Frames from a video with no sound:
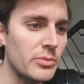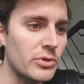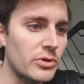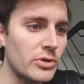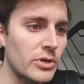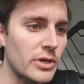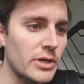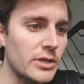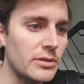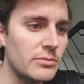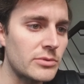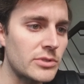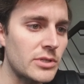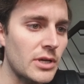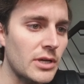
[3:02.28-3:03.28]

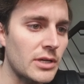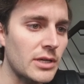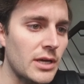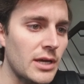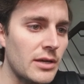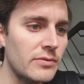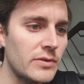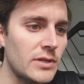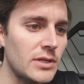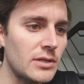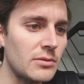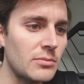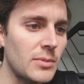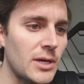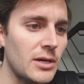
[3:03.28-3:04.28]
milligrams
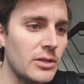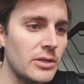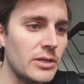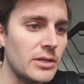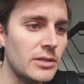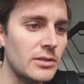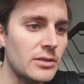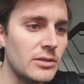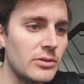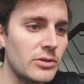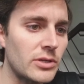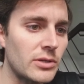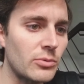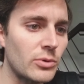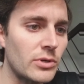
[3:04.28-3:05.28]
dicaffeine malate
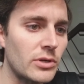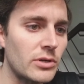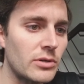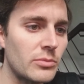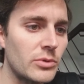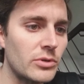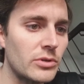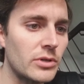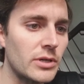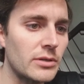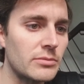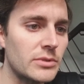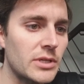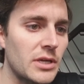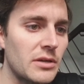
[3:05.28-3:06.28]
yielding 100
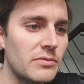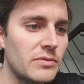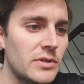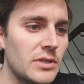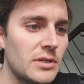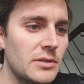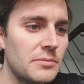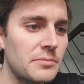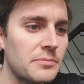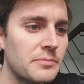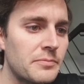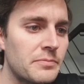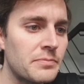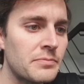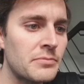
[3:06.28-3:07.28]
milligrams caffeine.
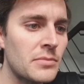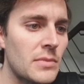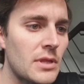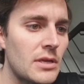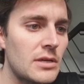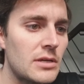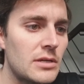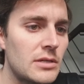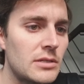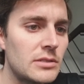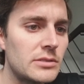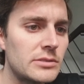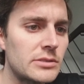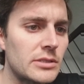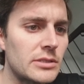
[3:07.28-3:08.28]

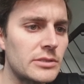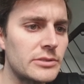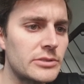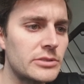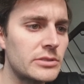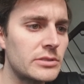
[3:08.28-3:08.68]
So